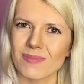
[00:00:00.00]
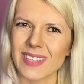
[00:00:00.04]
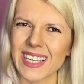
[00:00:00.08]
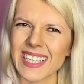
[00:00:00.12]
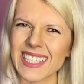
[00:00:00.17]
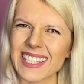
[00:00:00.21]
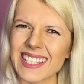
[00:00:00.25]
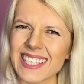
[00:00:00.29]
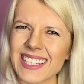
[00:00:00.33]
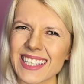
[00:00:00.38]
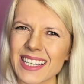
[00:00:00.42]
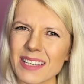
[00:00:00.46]

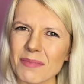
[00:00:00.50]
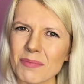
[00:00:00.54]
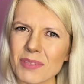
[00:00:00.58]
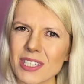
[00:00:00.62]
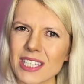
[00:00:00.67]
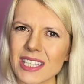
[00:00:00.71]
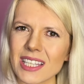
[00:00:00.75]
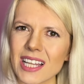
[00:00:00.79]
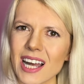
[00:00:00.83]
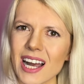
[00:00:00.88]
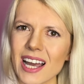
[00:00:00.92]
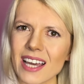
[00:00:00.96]
It
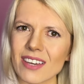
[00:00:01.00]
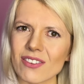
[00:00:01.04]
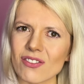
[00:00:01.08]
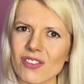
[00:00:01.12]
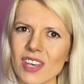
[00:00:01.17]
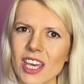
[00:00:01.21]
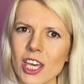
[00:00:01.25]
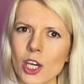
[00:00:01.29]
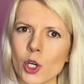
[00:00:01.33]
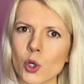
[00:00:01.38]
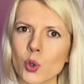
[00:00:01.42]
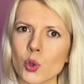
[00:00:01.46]
seems like
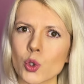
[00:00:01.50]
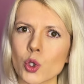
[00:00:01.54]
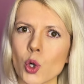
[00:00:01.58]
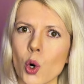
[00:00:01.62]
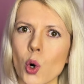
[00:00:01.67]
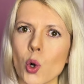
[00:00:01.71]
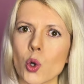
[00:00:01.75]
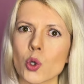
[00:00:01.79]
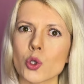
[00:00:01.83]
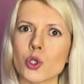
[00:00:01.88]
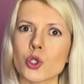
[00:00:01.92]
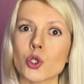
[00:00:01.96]
they could
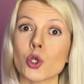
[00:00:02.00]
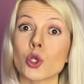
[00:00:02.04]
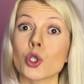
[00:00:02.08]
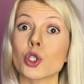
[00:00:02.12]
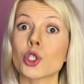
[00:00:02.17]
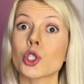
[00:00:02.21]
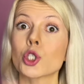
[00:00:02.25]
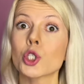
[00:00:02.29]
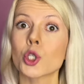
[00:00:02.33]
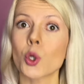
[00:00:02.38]
also